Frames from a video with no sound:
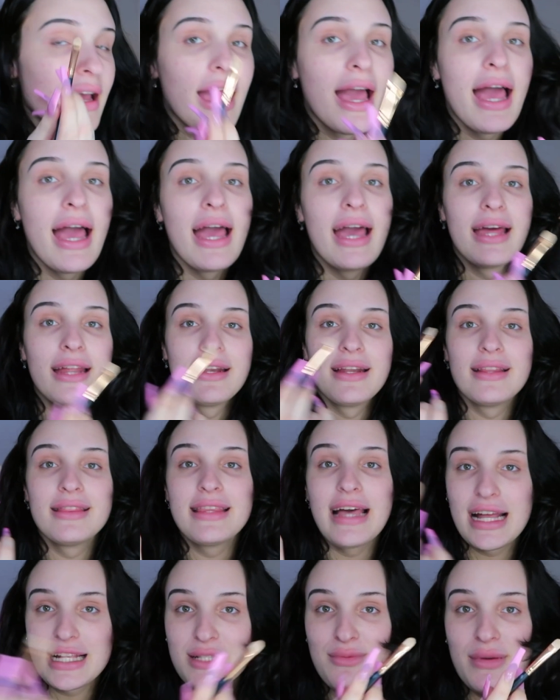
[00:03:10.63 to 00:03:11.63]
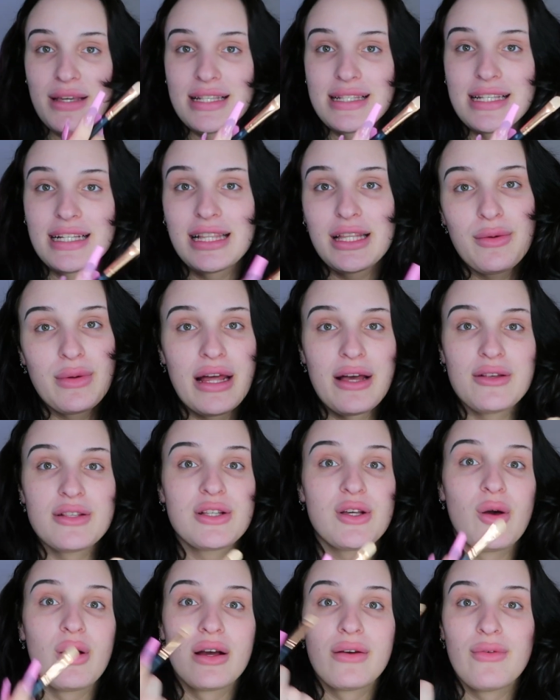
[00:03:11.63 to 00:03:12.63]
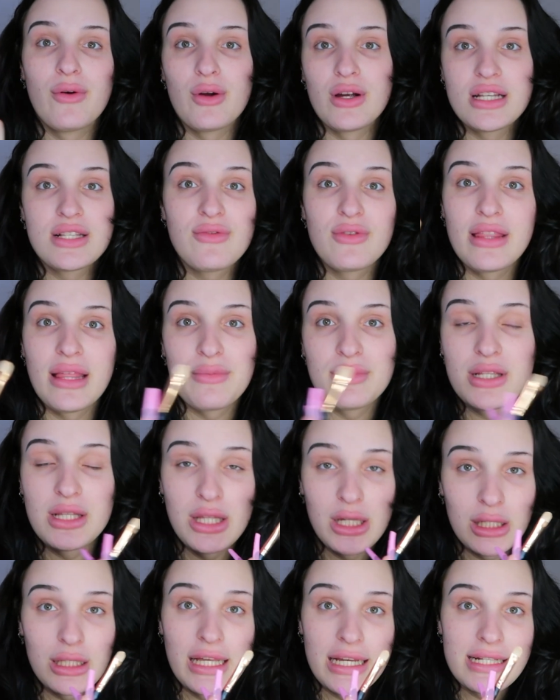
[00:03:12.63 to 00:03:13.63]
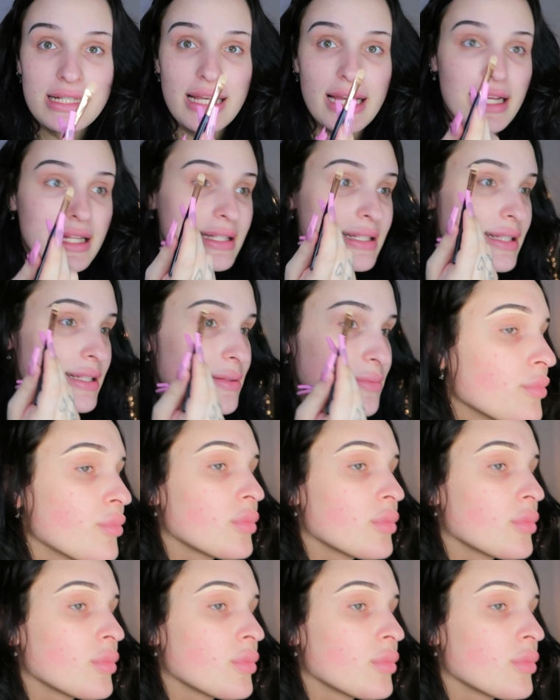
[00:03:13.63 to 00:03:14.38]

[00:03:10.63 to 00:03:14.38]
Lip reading: And that's basically what I was going for, is for them to look like tits.